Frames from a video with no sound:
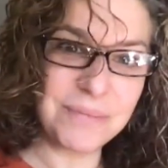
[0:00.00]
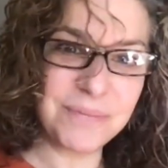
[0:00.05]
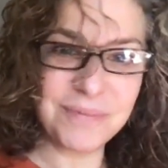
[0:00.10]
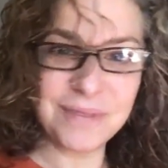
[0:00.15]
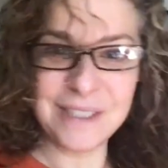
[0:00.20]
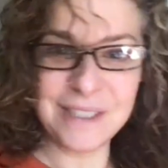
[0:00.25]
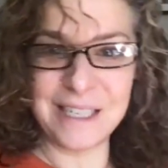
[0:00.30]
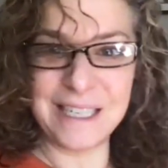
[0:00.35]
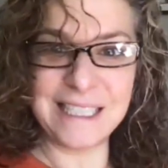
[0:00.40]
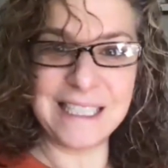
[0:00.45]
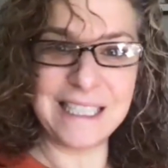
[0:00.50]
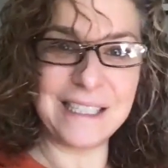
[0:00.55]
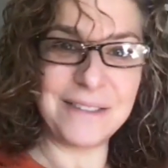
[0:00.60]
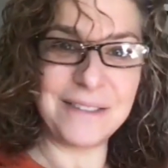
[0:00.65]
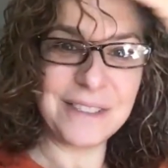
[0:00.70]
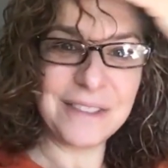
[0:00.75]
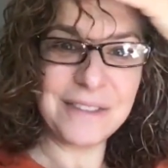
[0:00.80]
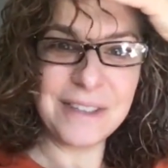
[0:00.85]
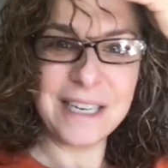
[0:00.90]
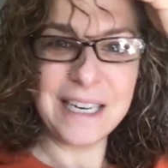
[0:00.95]
Sorry, I did
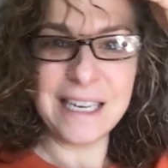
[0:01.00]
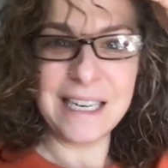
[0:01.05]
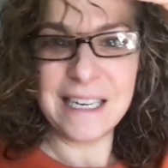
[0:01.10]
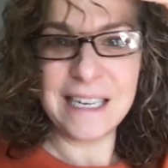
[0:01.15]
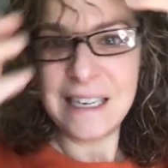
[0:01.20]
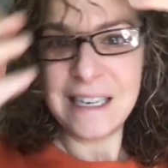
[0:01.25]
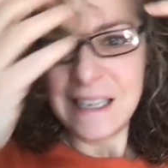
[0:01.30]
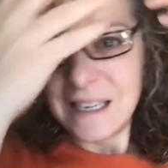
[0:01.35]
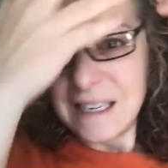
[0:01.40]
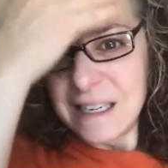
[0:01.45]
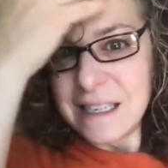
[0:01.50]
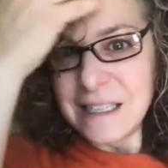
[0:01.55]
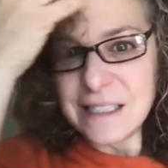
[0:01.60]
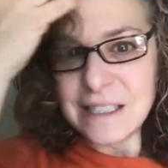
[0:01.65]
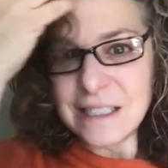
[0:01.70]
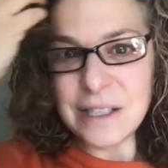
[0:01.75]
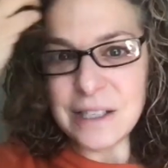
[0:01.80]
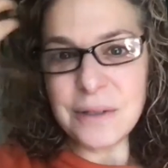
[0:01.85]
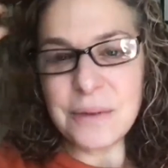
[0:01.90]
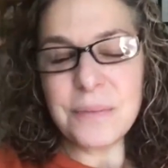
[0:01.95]
almost forget.
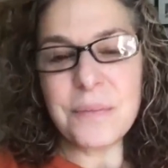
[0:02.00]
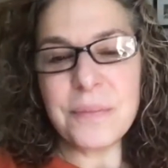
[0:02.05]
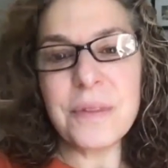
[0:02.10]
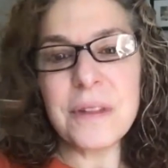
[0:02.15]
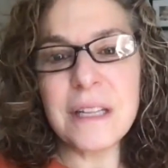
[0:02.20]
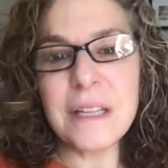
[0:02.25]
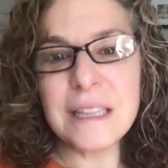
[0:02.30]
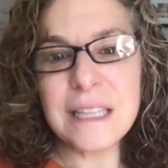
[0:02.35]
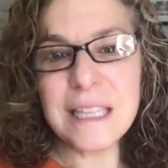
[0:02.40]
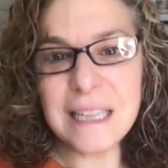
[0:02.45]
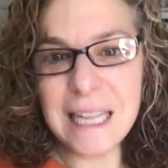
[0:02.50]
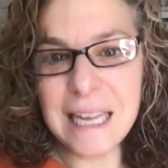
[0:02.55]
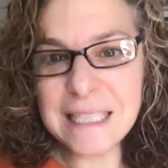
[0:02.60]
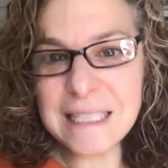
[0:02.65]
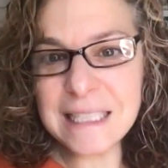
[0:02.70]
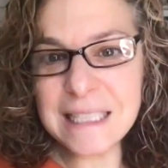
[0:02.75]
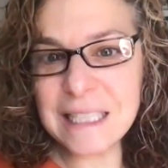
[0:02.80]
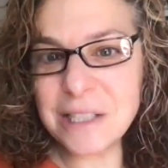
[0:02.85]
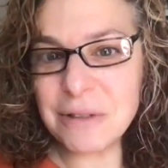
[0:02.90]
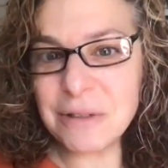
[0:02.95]
So the last
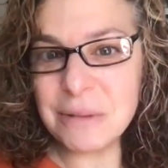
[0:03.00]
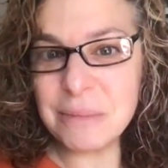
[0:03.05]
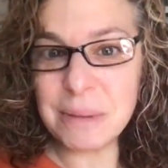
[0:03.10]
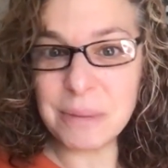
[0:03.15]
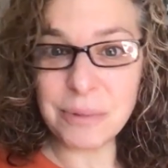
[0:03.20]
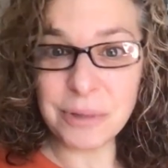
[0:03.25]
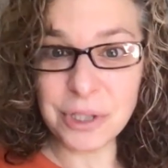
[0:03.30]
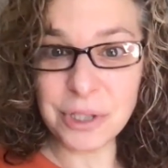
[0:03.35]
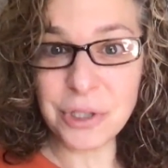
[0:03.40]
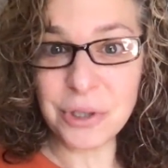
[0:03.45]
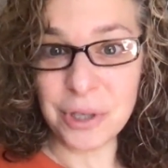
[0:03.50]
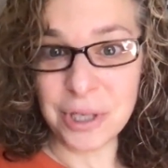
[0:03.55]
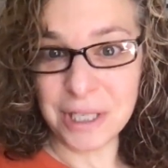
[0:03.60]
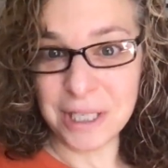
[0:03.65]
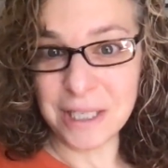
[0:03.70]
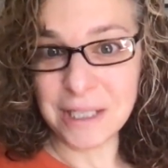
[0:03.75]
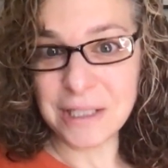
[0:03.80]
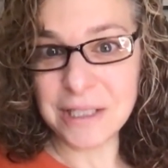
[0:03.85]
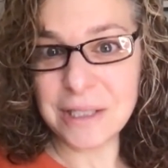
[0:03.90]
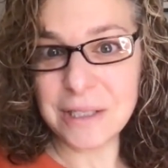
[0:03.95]
thing to remember is your
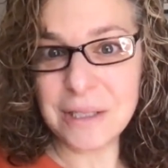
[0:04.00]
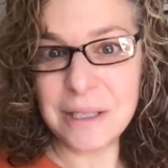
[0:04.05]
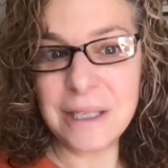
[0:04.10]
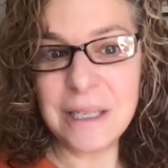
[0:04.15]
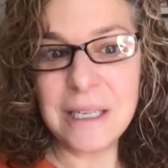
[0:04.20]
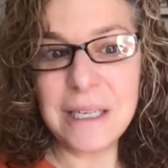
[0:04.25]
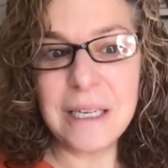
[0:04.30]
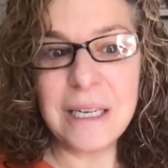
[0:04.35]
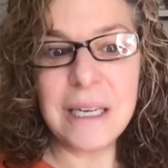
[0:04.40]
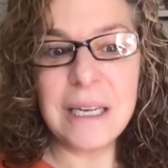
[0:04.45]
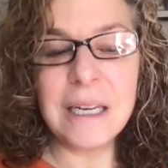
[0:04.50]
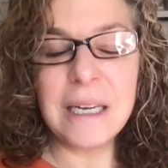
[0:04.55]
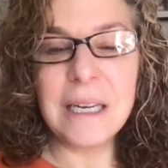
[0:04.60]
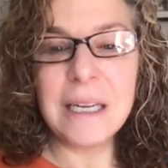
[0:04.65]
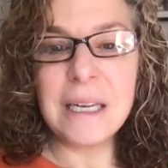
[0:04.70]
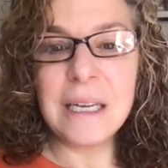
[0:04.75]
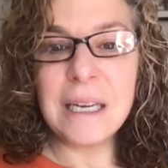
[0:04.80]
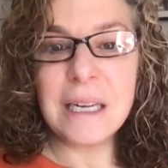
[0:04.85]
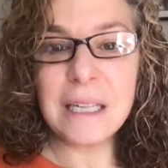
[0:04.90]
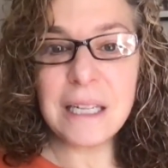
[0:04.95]
audience.
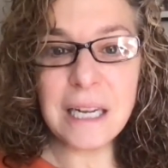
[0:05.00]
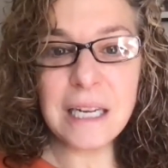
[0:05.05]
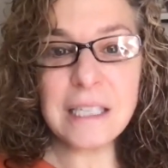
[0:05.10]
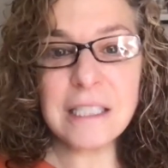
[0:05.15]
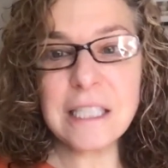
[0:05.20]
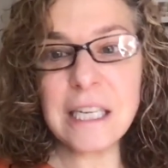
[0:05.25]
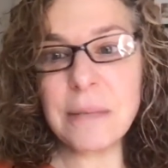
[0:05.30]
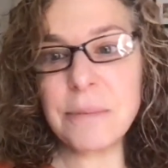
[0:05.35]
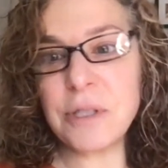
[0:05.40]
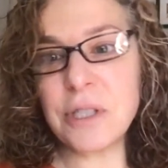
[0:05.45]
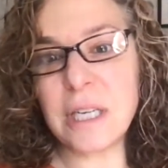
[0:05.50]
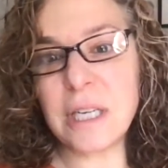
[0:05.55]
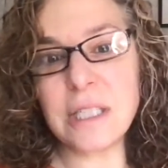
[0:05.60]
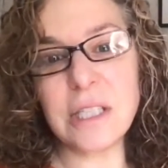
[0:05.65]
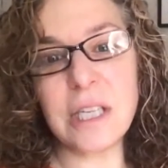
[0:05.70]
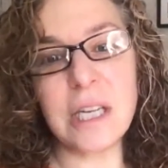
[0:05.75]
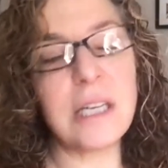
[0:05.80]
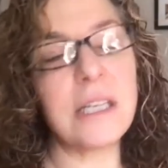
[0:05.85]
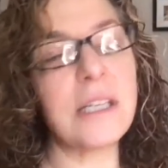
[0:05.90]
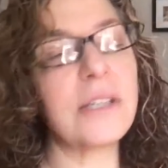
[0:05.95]
A lot of times you guys,
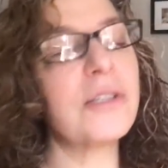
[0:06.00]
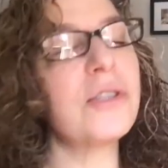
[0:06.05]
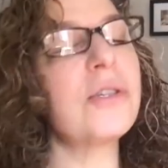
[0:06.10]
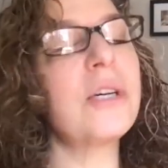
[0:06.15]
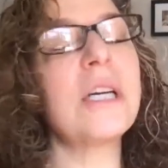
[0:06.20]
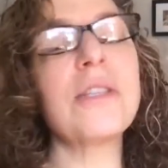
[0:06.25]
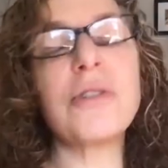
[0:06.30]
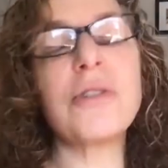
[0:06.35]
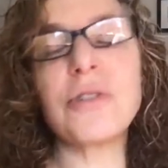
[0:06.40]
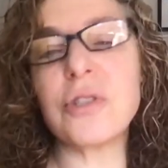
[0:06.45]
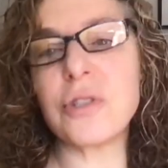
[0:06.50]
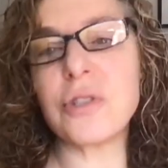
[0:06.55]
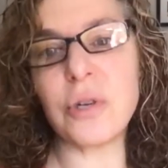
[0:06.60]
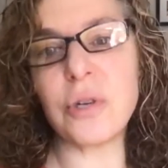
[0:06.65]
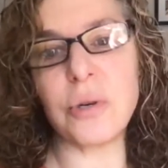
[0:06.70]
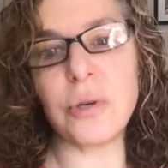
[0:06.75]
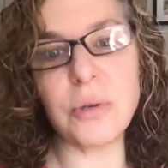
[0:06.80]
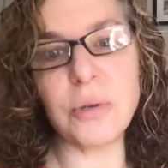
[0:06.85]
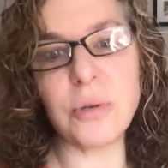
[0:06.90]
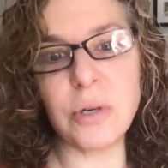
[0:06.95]
you guys are so,
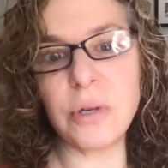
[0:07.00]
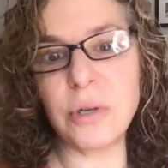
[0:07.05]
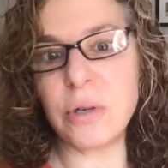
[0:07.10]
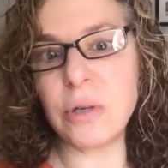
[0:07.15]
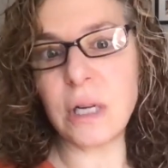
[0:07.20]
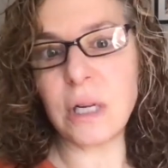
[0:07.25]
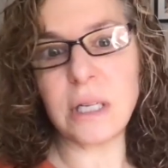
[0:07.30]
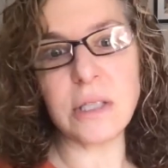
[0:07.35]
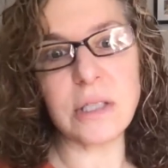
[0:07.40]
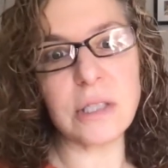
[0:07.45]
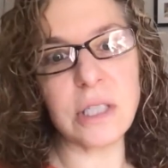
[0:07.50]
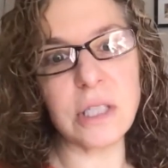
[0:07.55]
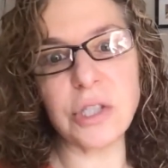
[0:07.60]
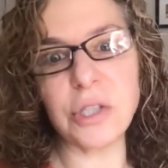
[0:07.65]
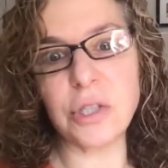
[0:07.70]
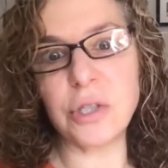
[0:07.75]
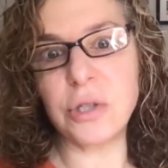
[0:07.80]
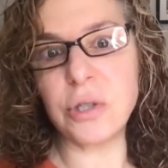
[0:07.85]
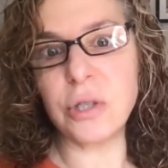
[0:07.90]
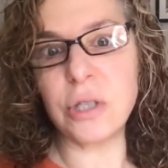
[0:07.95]
like
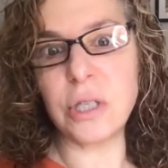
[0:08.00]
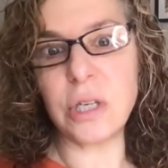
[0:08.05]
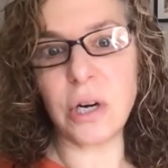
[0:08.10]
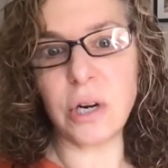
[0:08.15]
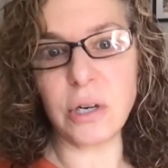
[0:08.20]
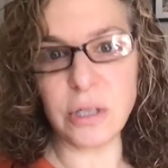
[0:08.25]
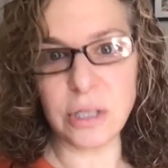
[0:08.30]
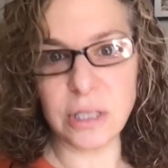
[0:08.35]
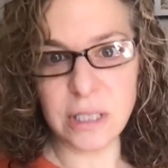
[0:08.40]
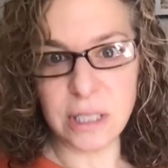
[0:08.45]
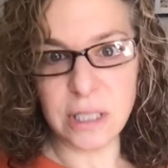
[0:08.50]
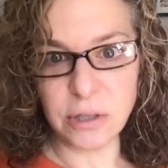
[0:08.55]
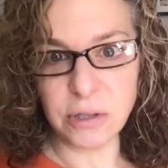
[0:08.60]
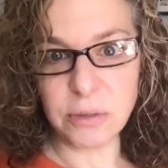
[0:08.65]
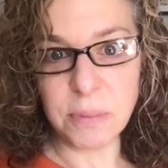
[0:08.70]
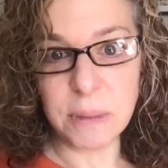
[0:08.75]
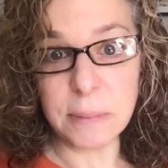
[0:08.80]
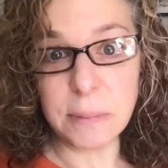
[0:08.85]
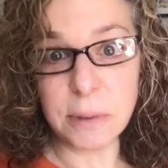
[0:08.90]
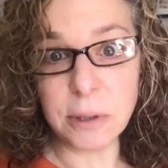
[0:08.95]
such good heart-centered
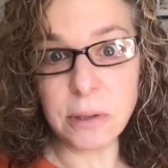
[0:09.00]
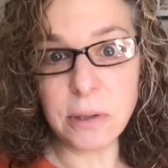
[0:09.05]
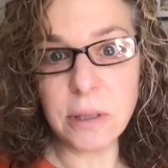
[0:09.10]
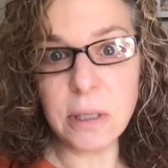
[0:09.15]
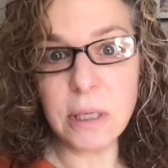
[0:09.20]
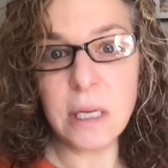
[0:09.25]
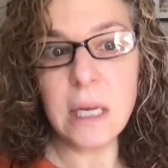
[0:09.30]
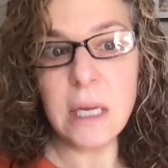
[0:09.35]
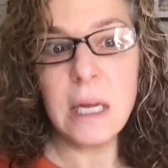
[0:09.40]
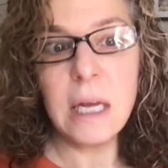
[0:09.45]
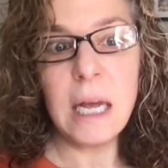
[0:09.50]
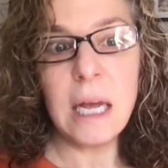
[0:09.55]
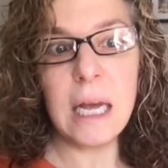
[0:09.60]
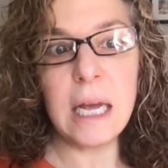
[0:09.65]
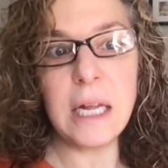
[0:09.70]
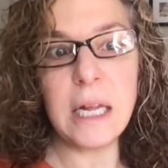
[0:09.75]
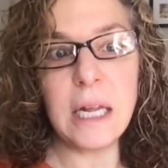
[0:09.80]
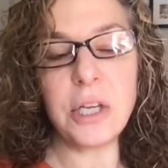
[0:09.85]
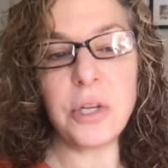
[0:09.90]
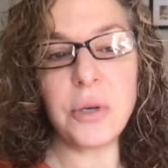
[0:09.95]
people
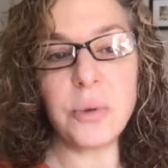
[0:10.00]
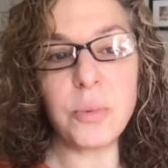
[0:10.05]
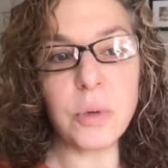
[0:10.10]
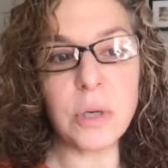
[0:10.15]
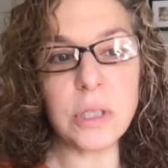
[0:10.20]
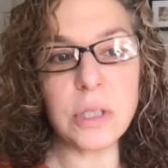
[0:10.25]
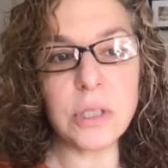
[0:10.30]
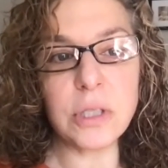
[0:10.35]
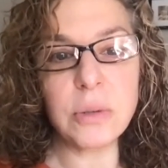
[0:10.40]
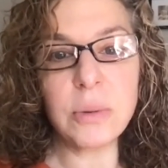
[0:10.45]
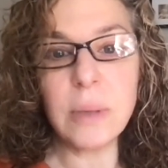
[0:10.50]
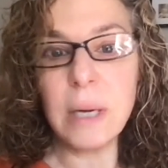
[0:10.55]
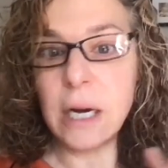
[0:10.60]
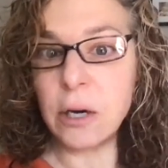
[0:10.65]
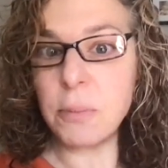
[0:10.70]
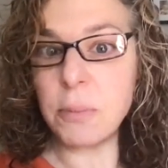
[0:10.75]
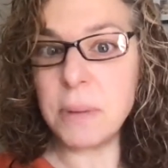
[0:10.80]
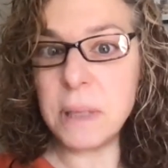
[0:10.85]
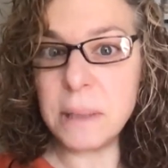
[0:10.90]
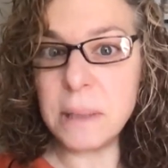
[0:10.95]
and you want to
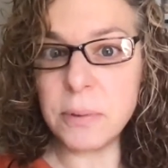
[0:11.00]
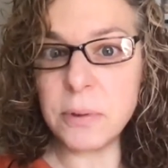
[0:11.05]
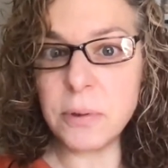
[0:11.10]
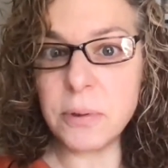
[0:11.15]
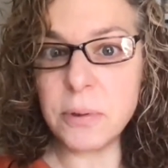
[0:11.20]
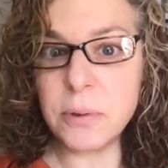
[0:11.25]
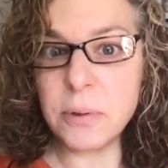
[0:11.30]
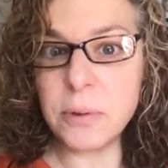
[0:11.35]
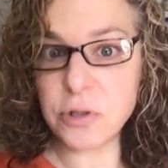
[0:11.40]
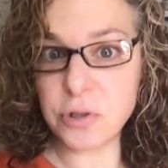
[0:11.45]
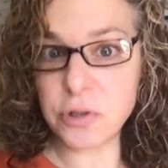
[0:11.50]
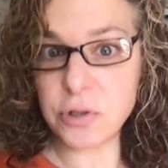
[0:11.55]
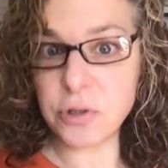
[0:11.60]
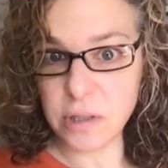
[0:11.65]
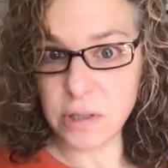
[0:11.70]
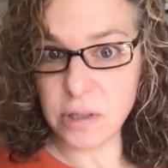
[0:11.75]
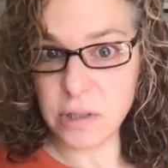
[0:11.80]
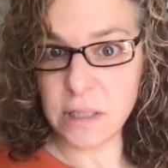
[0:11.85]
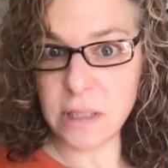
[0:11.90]
help people that are struggling.